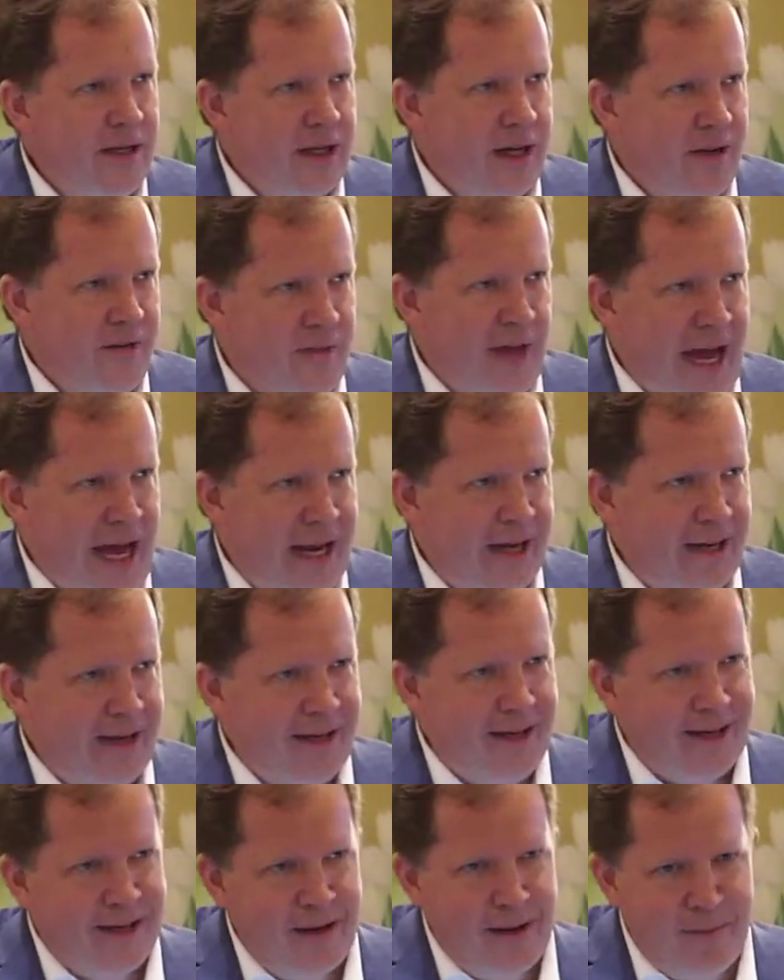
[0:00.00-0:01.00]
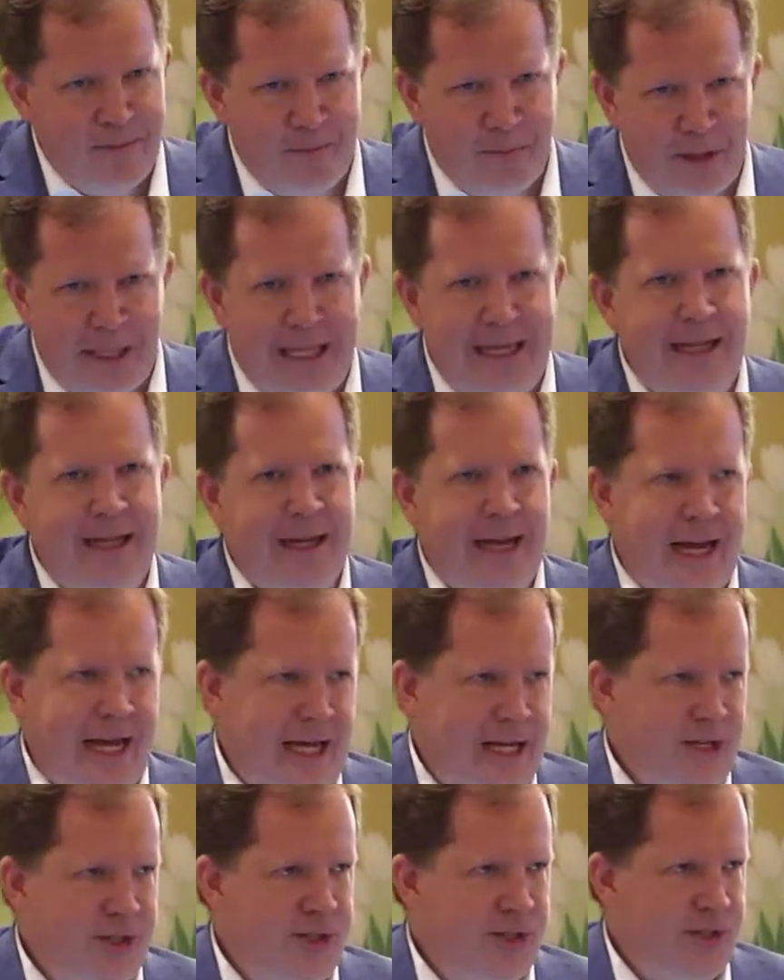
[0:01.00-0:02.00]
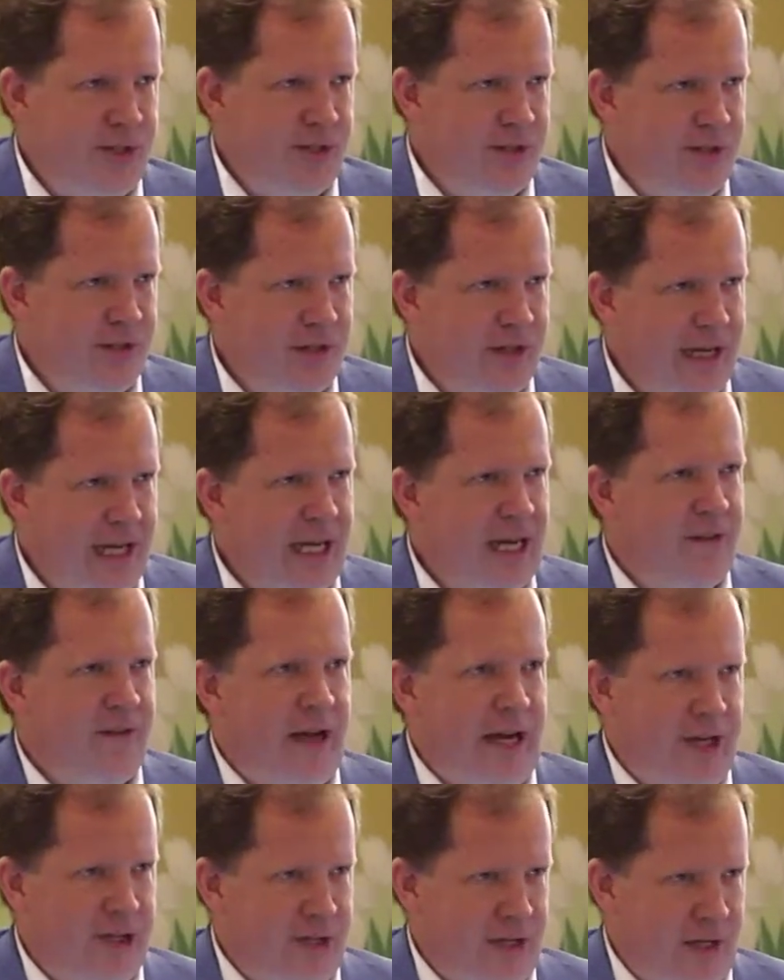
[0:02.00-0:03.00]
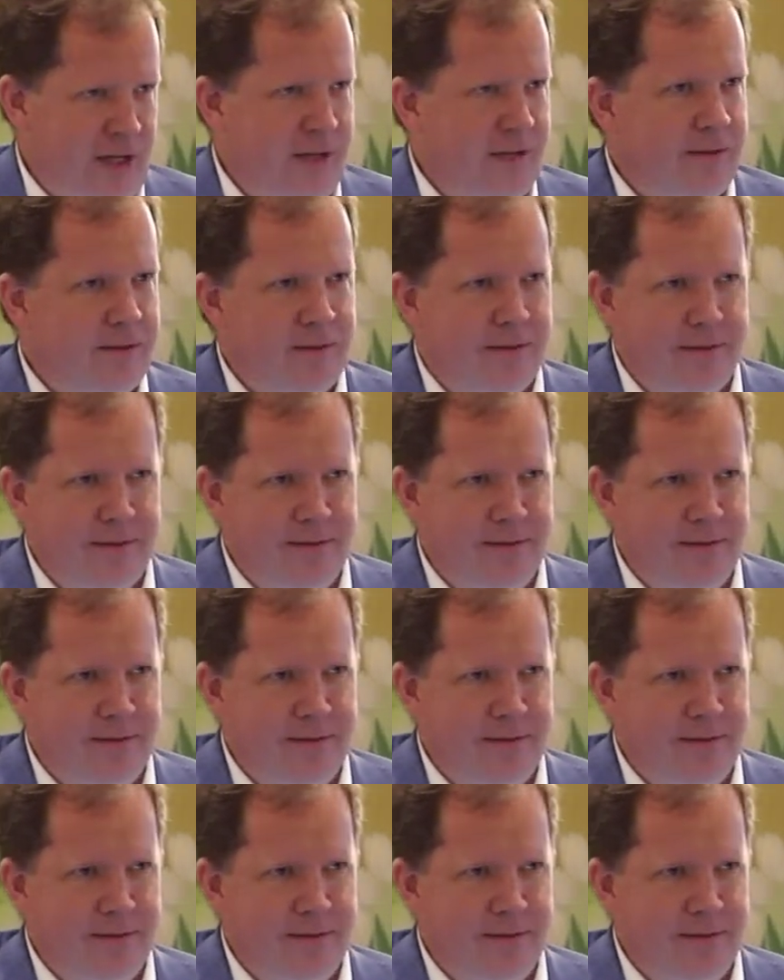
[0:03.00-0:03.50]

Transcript: of that bleeding edge innovation,